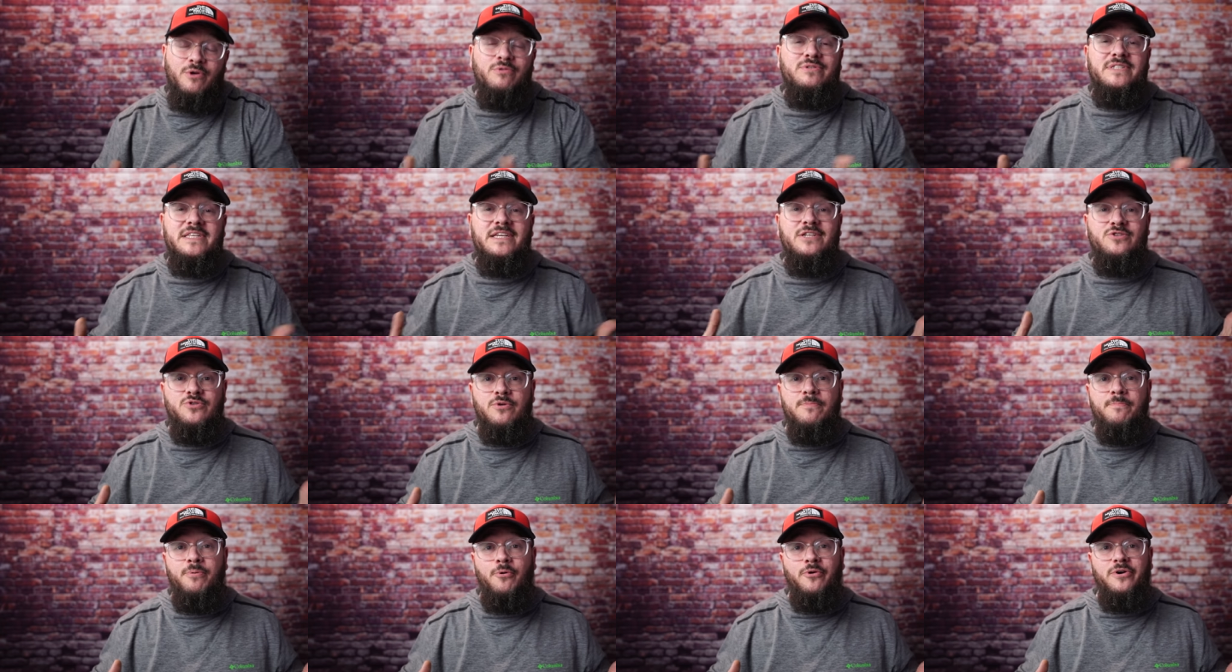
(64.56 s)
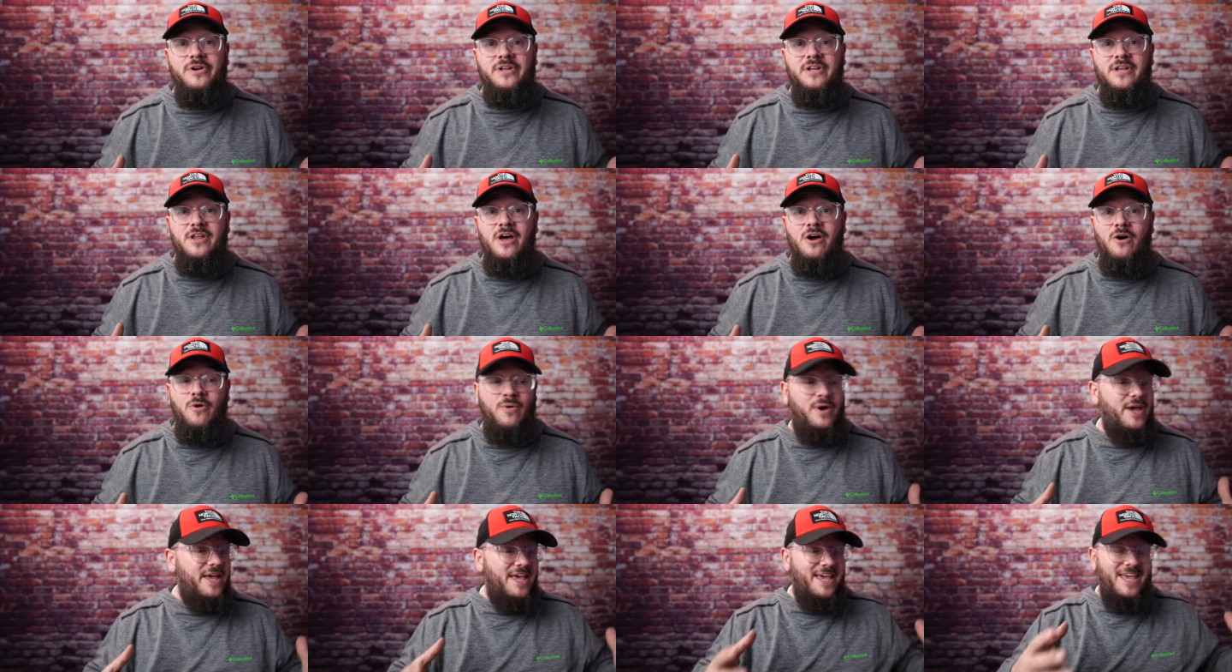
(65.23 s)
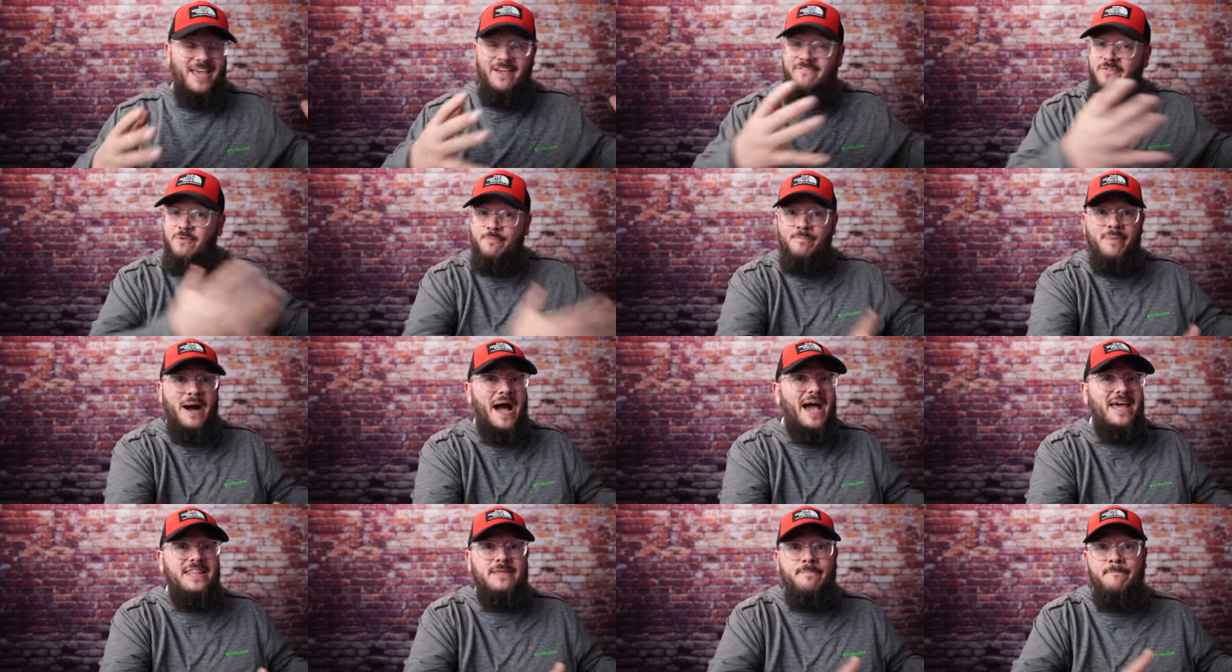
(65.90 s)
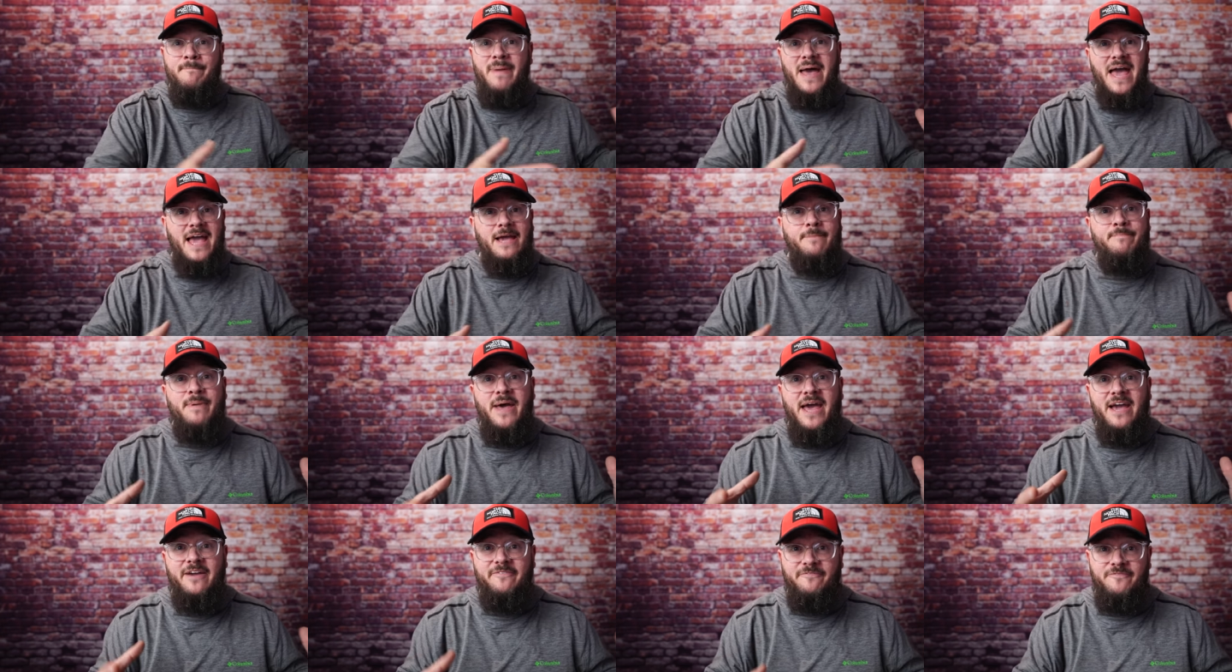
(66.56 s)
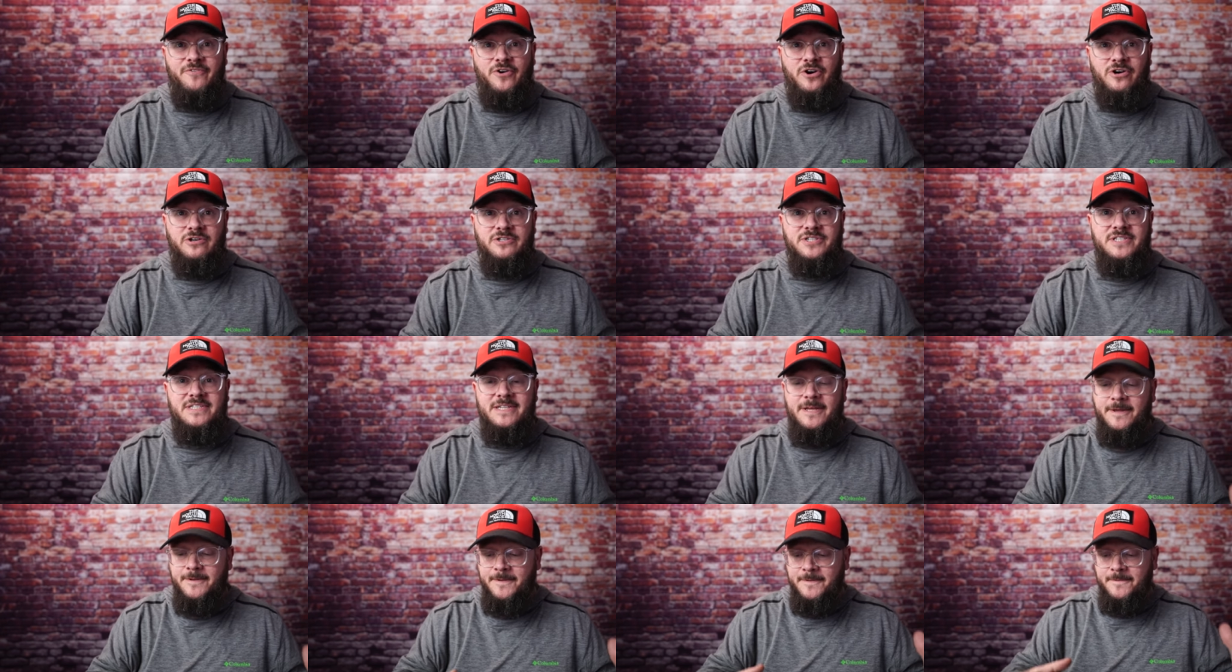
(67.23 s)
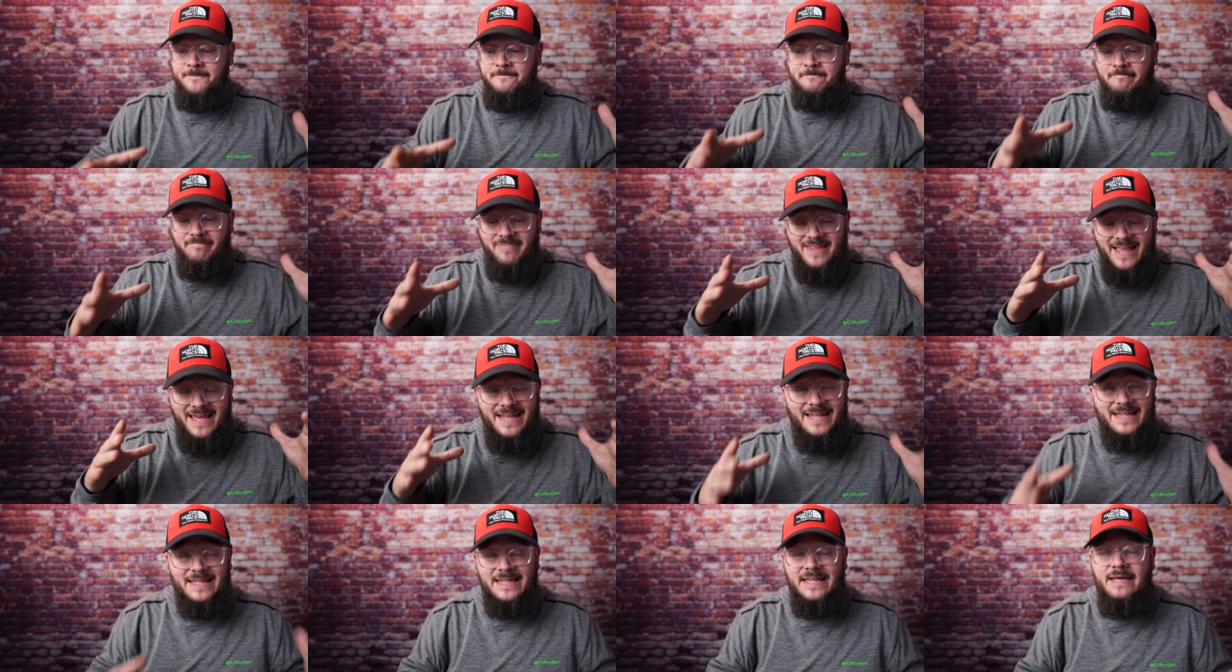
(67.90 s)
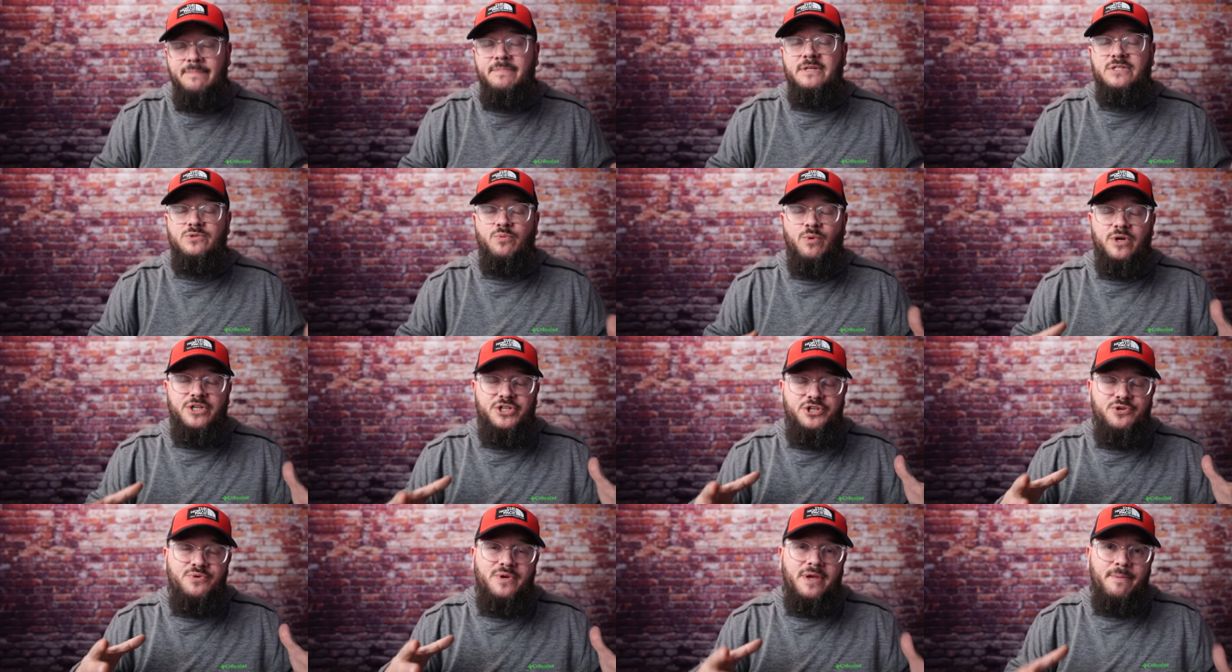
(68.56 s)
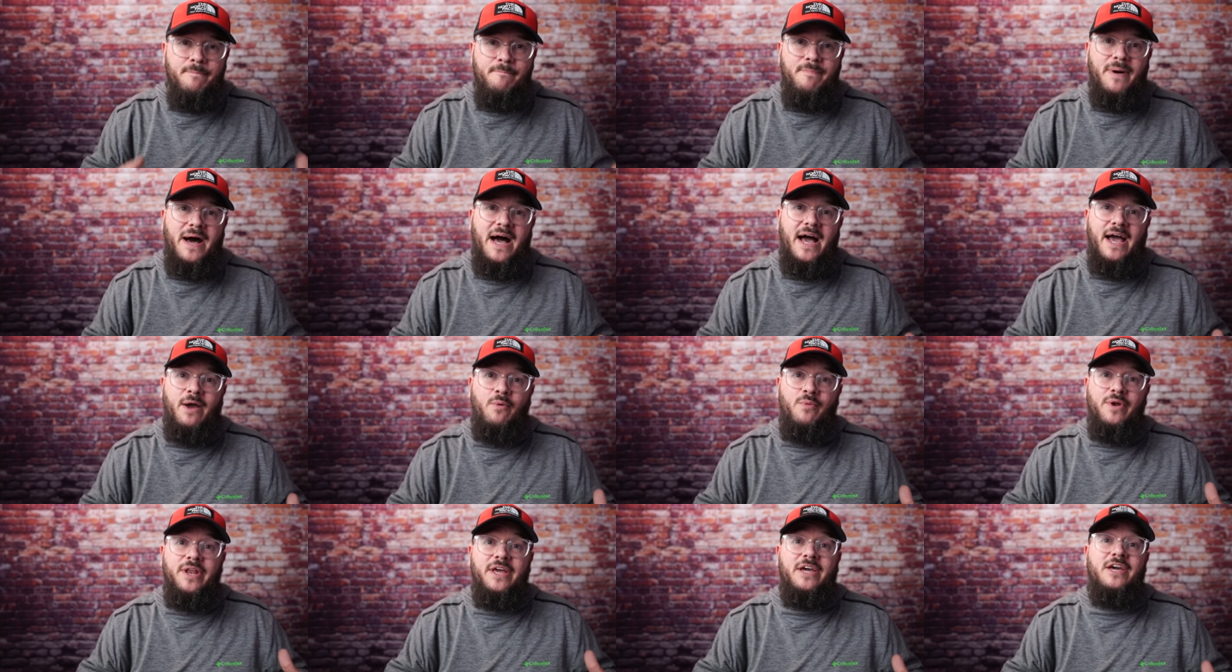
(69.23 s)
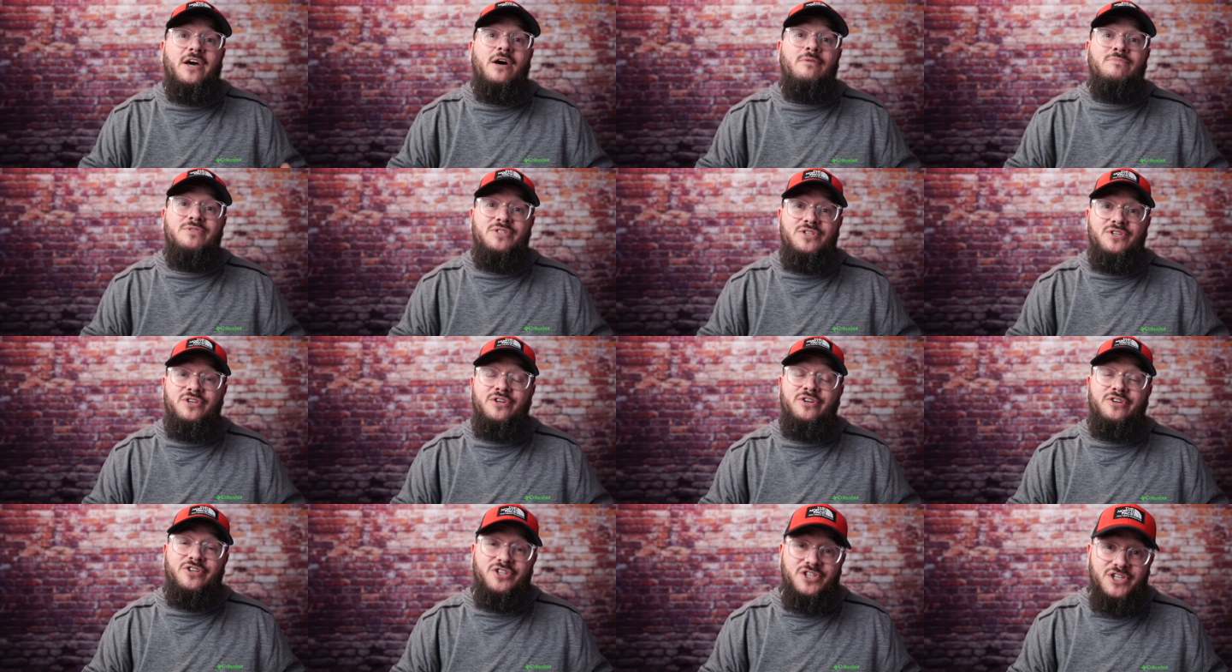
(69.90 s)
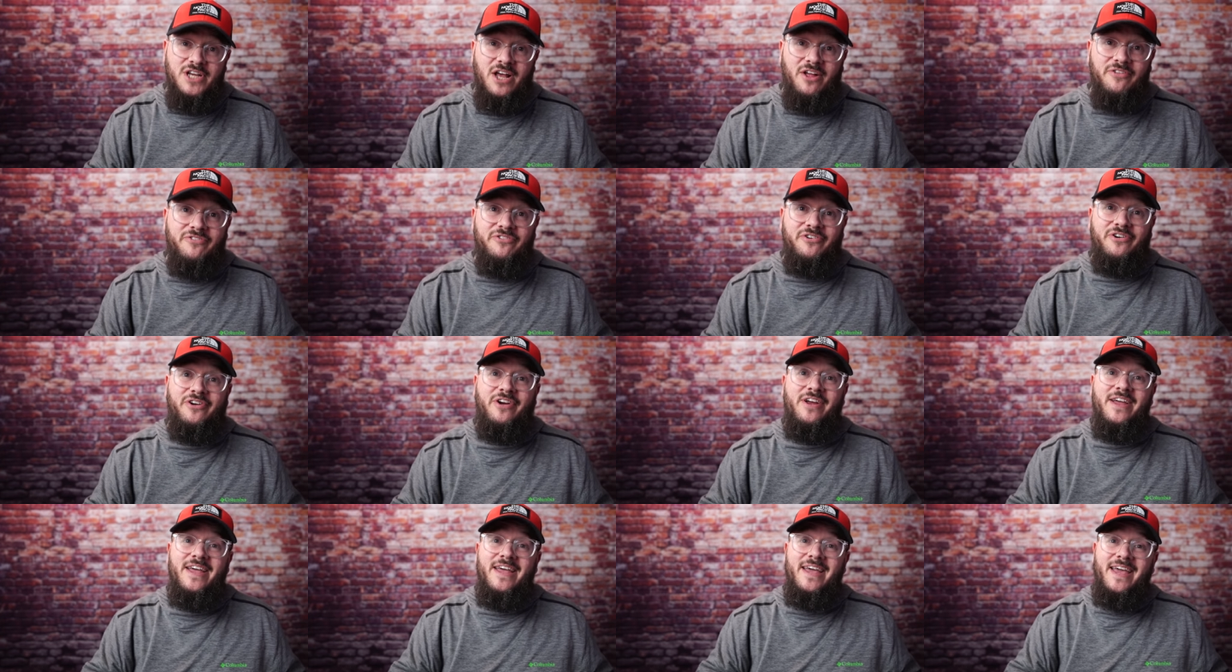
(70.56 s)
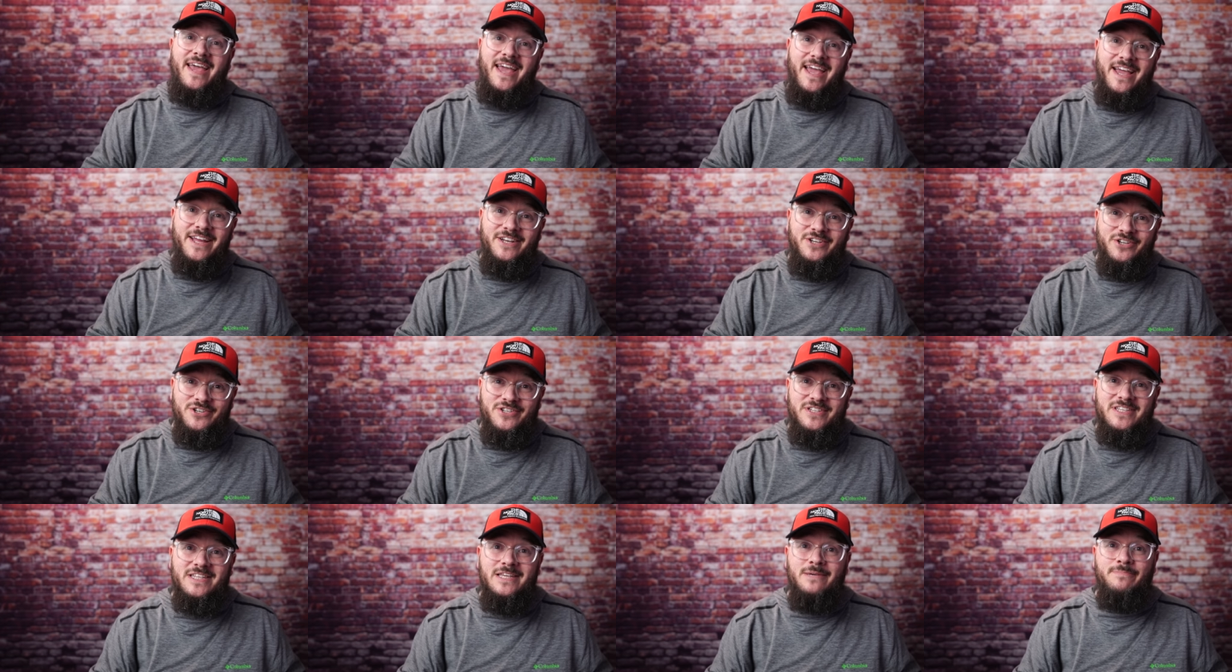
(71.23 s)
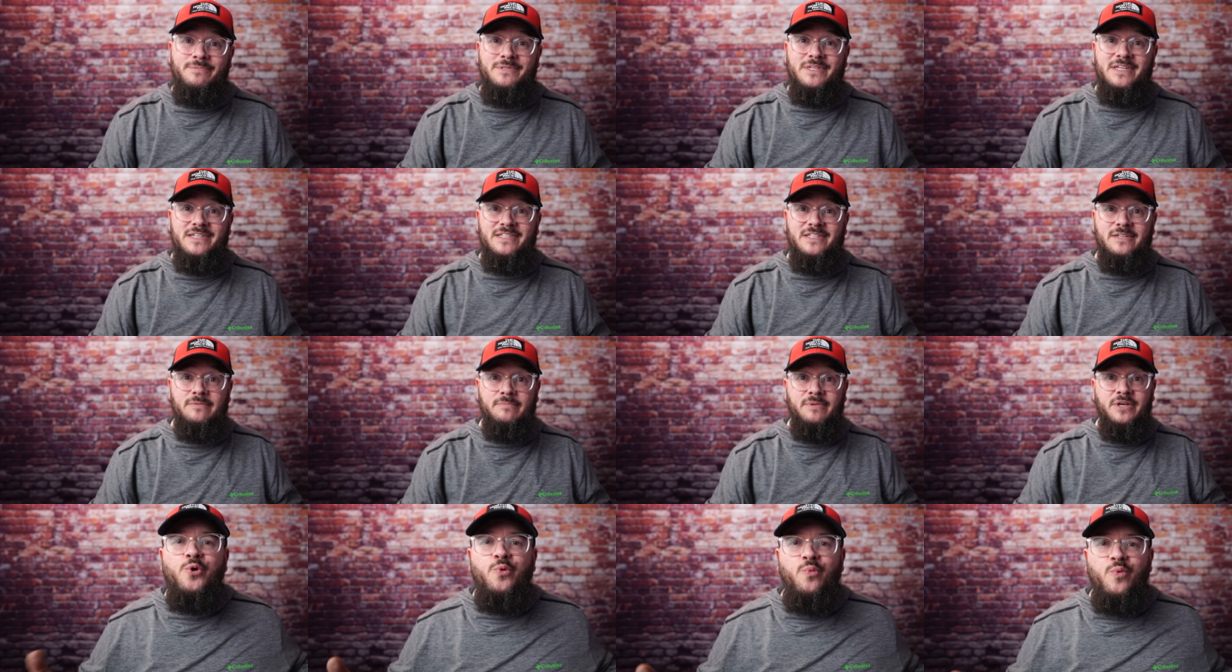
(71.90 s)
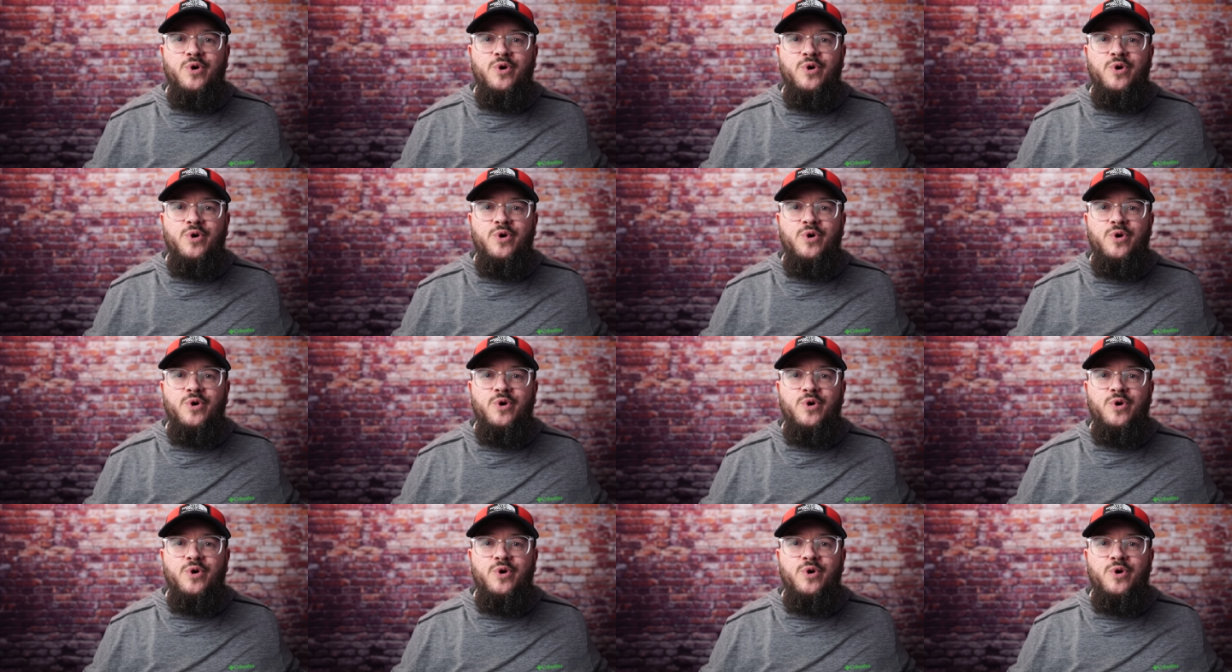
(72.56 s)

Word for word: Those things are important to know. If you buy the backpack first, it limits what you can buy when it comes to your shelter and your sleep system.